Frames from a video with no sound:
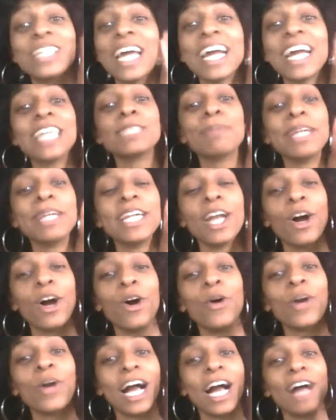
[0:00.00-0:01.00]
there has been
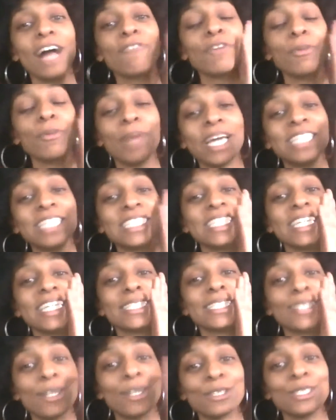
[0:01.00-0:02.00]
no confirmation
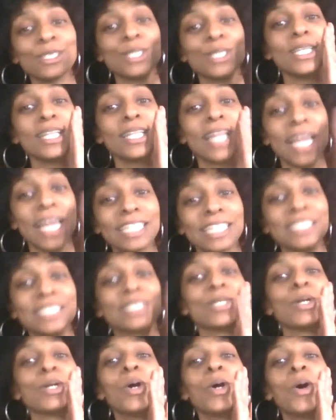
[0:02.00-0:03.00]
that Cersei
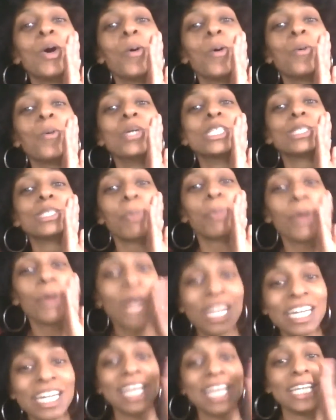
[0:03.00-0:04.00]
Lannister was
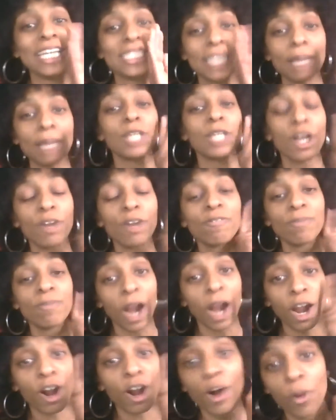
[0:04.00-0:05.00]
pregnant except her
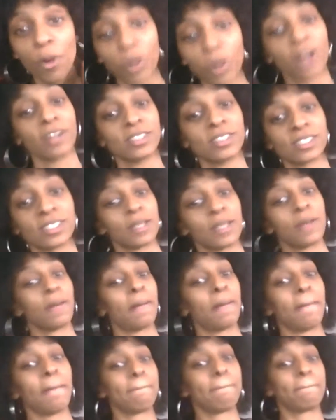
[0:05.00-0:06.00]
her own words.
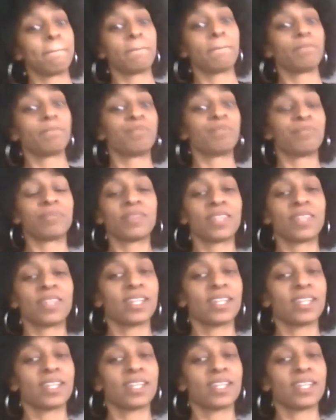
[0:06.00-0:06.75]
She she was